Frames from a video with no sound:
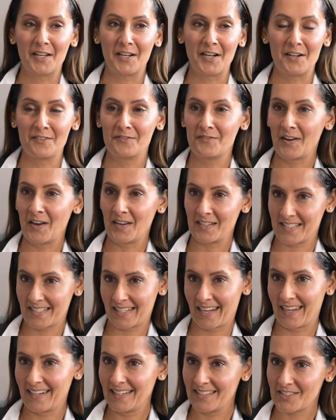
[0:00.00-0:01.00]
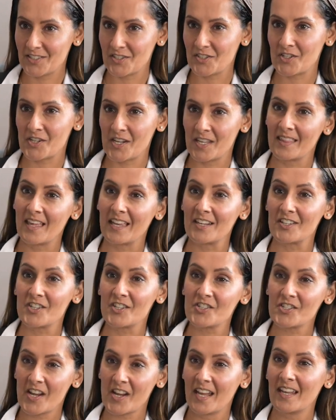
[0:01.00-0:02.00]
a floodgate. She then
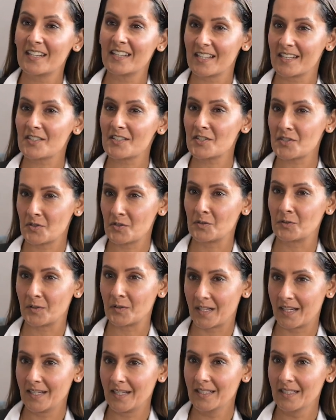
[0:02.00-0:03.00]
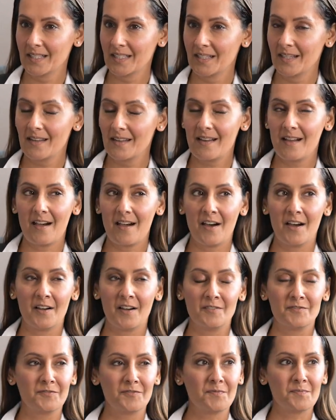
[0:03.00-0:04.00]
shared her story
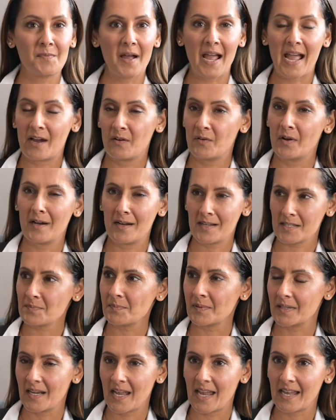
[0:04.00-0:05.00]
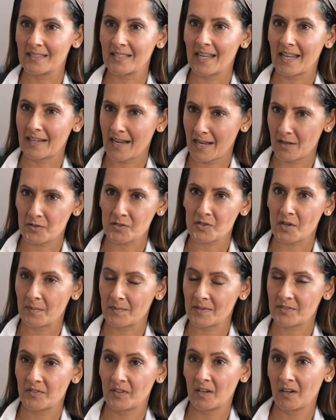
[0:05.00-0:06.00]
of how her husband had
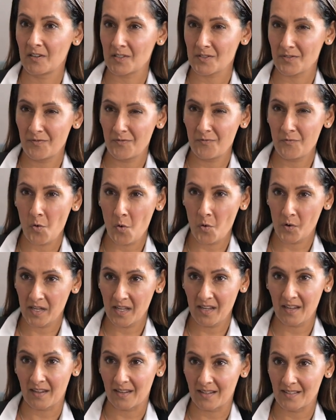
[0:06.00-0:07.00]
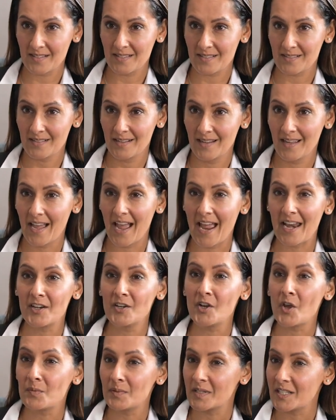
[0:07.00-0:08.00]
Alzheimer's for the last 4 years
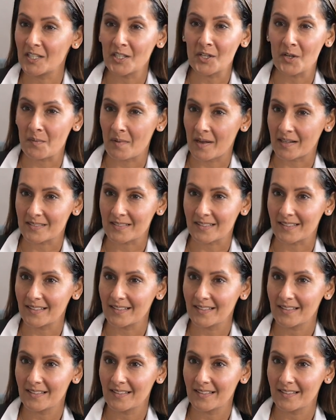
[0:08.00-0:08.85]
and nobody knew about it.